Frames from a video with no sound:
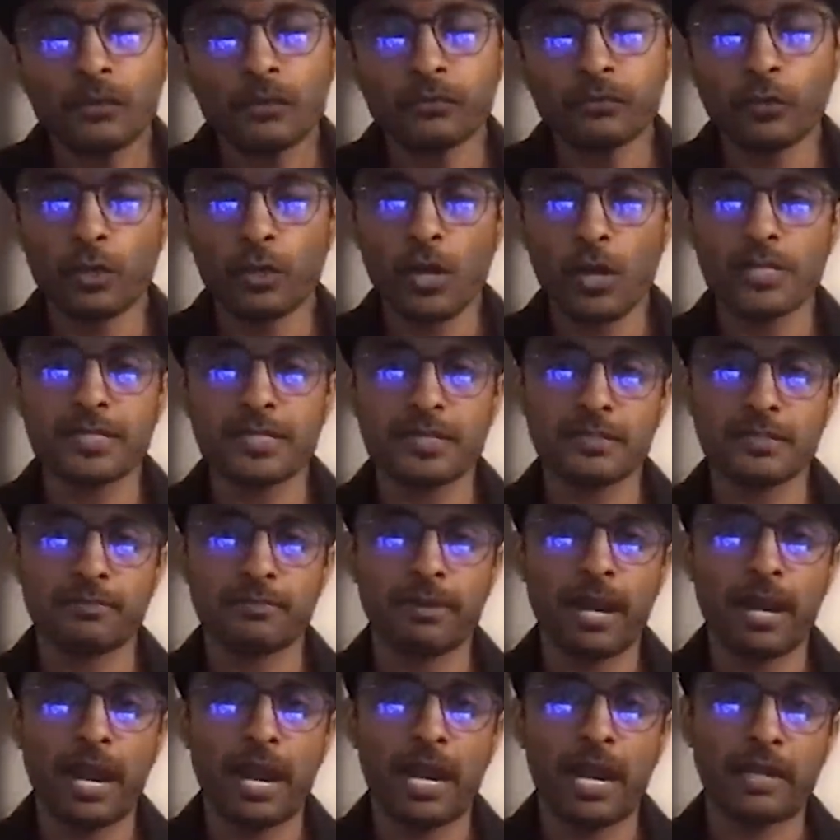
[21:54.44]
for us as a
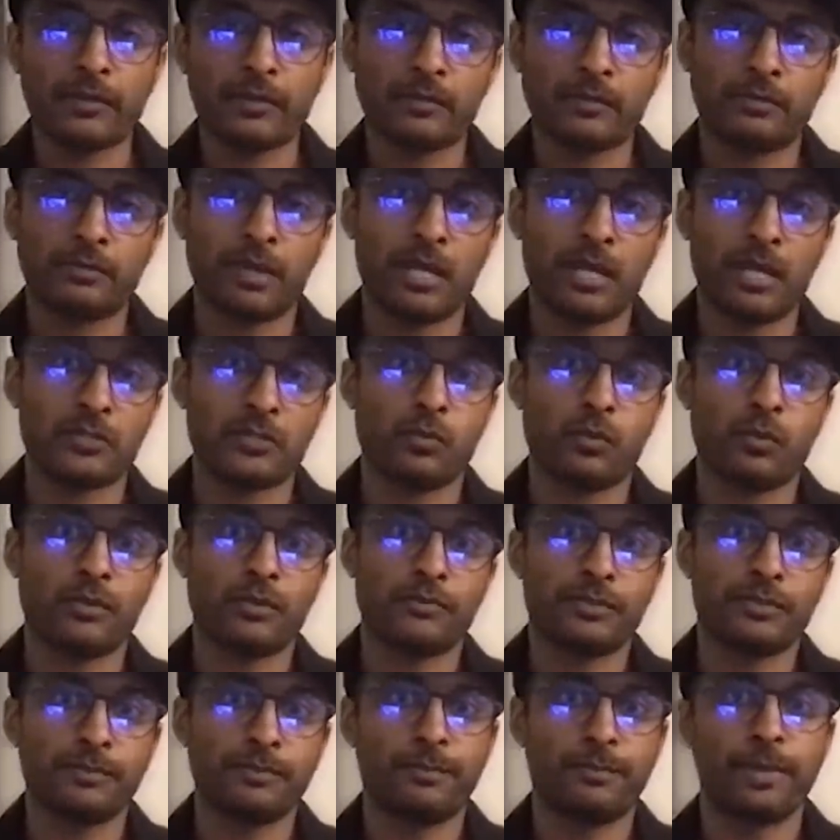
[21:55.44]
brand, that's one
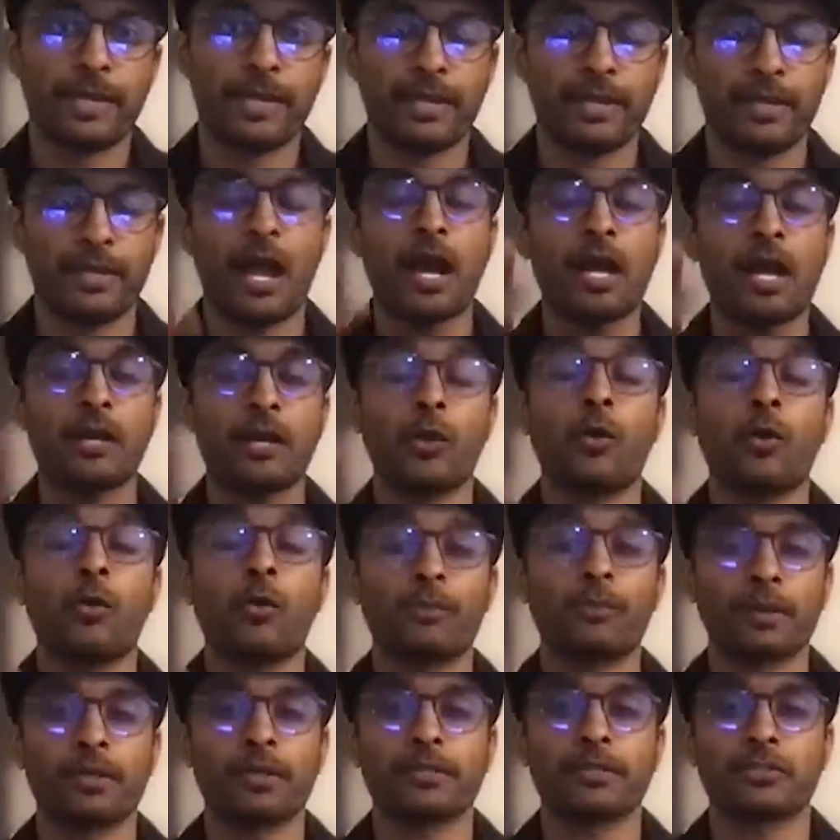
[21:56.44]
of the big eye
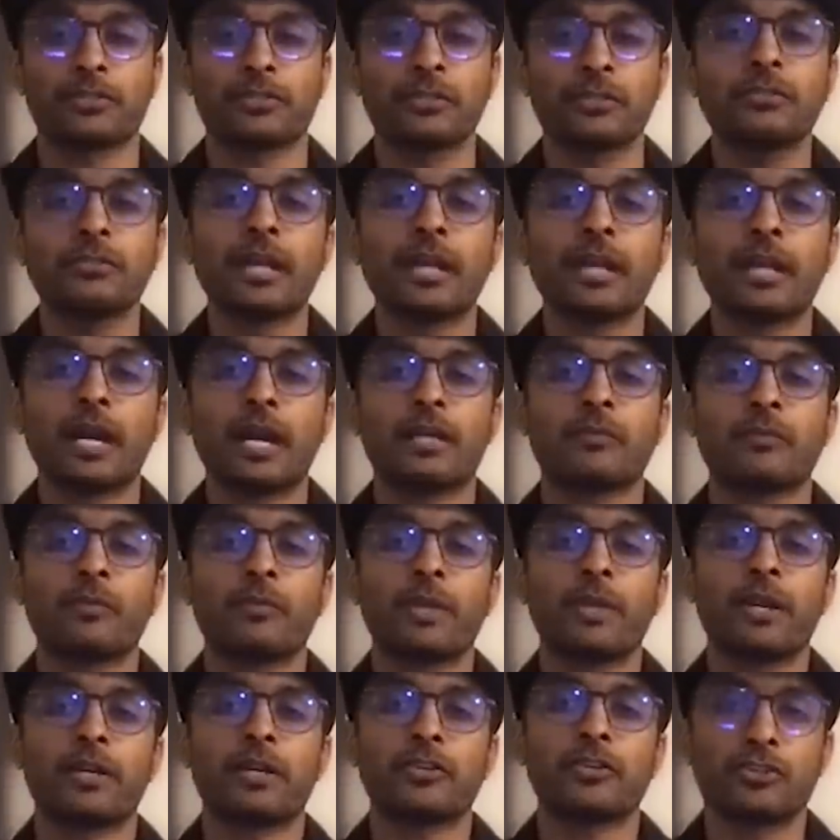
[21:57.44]
openers too that
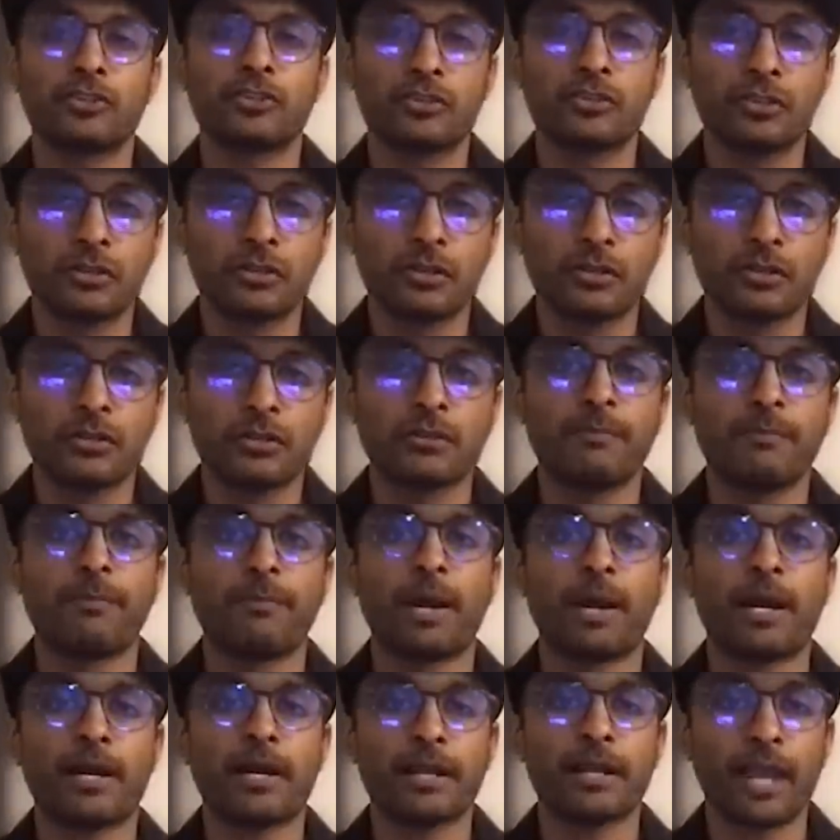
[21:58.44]
we understood
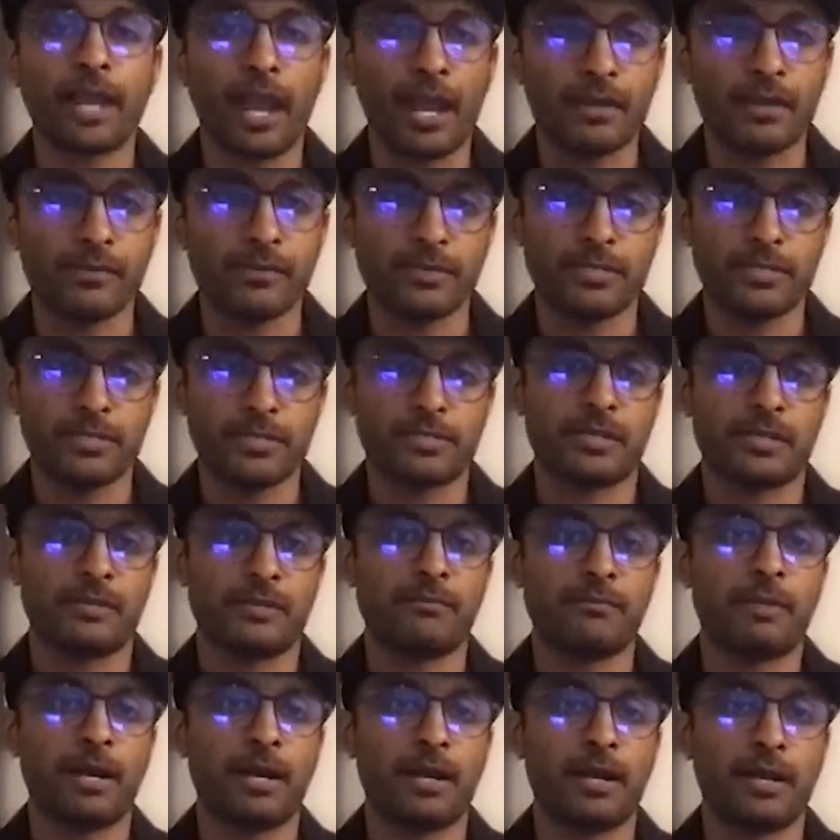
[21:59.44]
buying habits
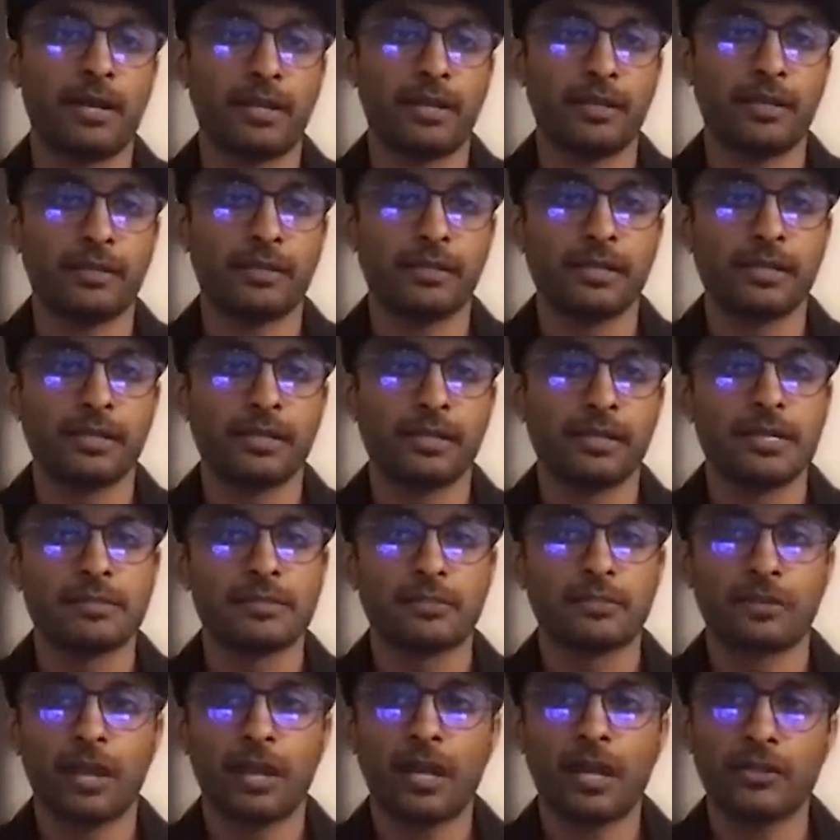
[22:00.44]
and buying
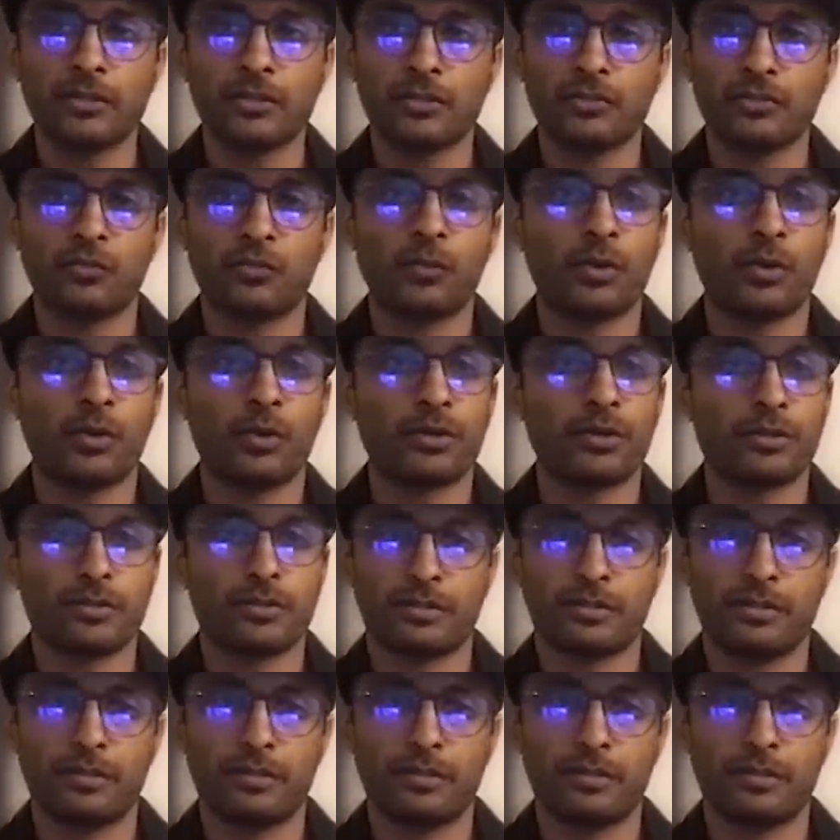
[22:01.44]
scenarios, what is